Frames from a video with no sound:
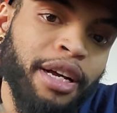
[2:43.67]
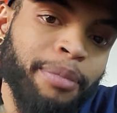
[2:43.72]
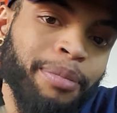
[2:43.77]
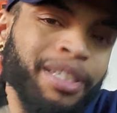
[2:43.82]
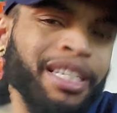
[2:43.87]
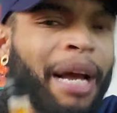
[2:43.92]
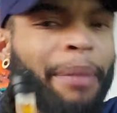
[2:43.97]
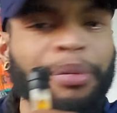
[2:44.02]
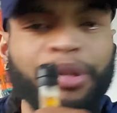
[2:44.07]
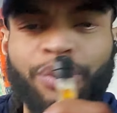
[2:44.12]

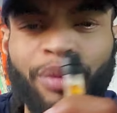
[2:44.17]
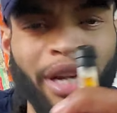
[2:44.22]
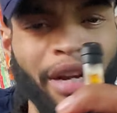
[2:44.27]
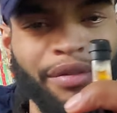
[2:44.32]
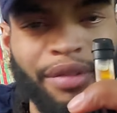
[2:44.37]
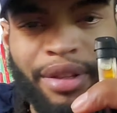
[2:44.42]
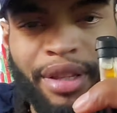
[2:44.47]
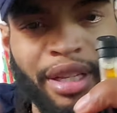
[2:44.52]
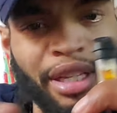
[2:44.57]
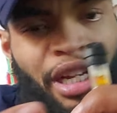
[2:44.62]
This happens with
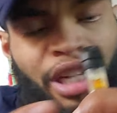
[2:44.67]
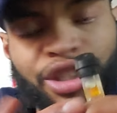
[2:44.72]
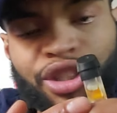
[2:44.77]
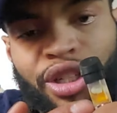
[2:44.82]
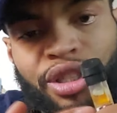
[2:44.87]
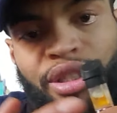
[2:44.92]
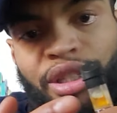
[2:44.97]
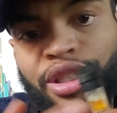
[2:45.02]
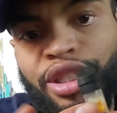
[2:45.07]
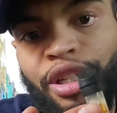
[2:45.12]
everything, not
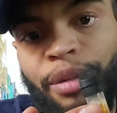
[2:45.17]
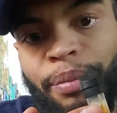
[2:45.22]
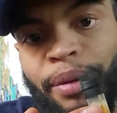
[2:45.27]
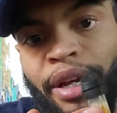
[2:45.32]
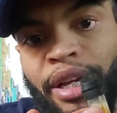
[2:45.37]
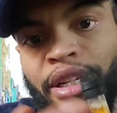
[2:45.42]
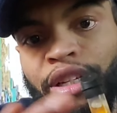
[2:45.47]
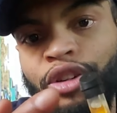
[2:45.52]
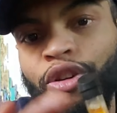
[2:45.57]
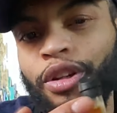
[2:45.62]
just the G
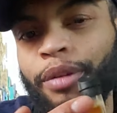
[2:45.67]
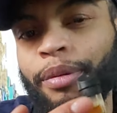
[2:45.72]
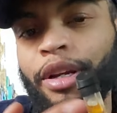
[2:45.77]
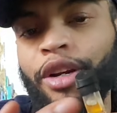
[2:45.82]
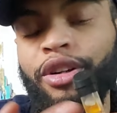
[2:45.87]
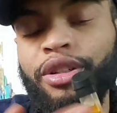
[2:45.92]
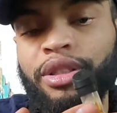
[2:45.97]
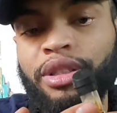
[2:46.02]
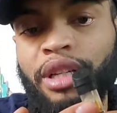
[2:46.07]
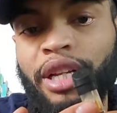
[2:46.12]
Pen. You know, they may
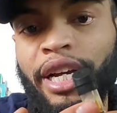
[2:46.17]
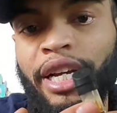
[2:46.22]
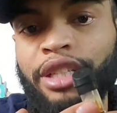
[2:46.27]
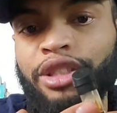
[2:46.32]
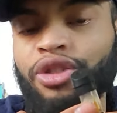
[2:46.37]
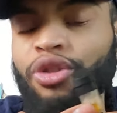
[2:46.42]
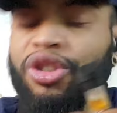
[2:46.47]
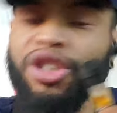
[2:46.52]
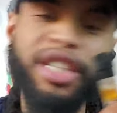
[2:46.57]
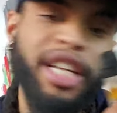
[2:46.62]
crystallize.
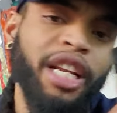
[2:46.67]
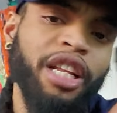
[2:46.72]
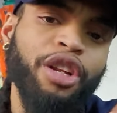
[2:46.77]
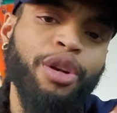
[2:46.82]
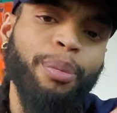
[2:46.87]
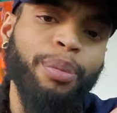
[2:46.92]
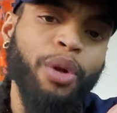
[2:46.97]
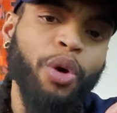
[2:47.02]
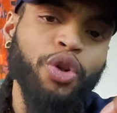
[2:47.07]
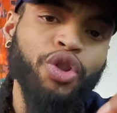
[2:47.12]
You know, just get a
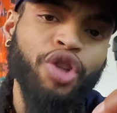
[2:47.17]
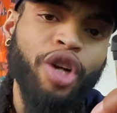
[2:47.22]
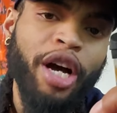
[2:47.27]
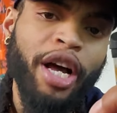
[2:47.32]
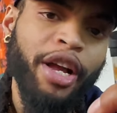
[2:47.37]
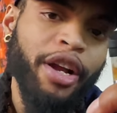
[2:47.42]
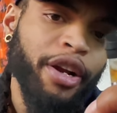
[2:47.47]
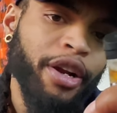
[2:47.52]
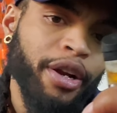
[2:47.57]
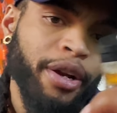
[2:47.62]
little blow
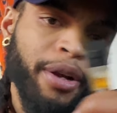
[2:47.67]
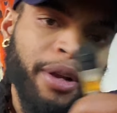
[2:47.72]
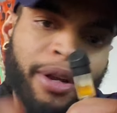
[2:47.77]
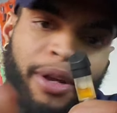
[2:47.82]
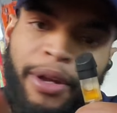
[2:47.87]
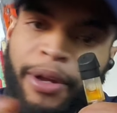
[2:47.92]
dryer.